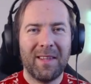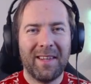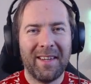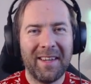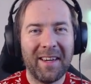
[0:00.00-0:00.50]

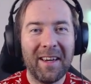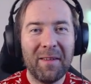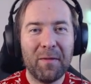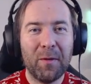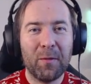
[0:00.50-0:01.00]
Hey
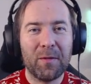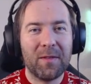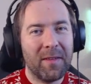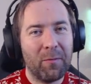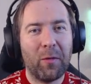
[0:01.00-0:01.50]

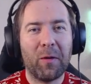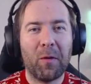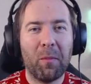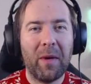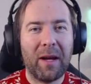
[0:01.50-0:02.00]
folks,
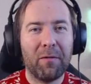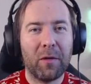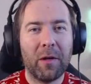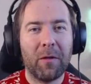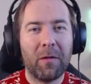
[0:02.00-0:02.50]
welcome back for
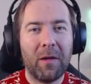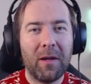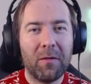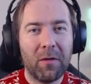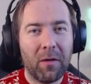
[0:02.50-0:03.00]
another
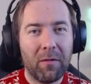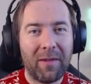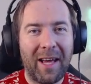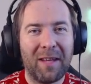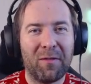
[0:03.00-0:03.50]
year of
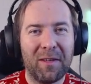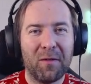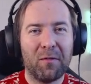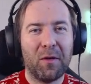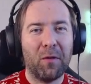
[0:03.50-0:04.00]
Advent
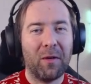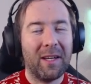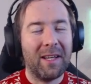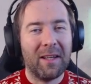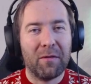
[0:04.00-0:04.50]
of Code
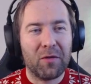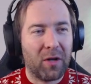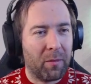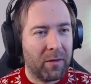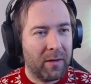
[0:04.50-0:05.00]
in F#.
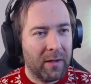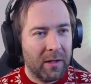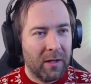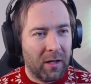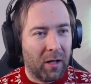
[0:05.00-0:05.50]

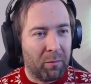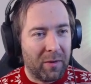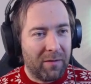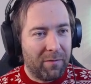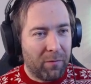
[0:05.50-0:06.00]

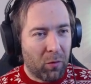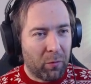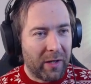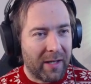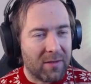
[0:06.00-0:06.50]
Before
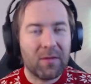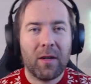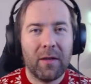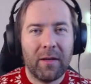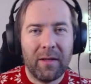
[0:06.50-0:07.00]
we get
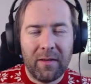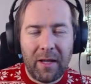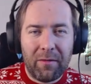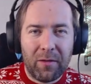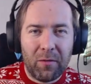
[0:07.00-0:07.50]
started and
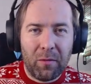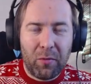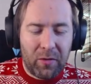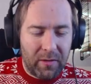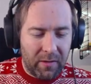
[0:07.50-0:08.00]
dive into the
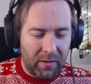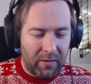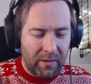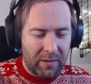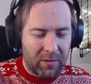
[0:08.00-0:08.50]

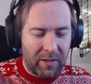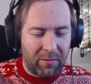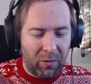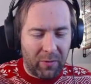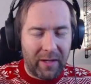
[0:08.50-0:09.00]
puzzle, let's give
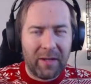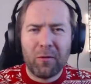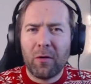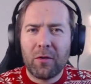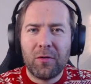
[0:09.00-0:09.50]
a quick
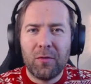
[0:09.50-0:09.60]
introduction